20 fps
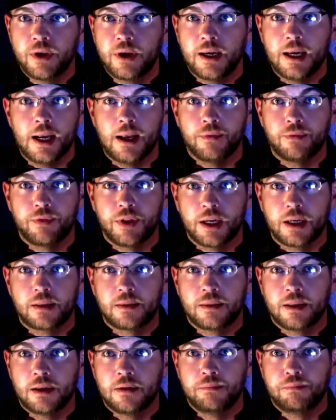and
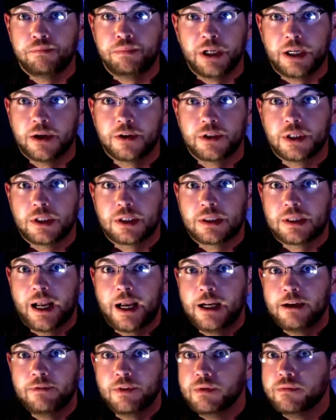think that because it's
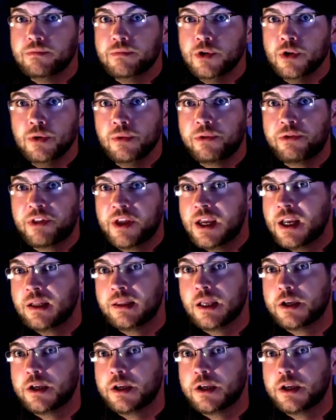kind of a new thing,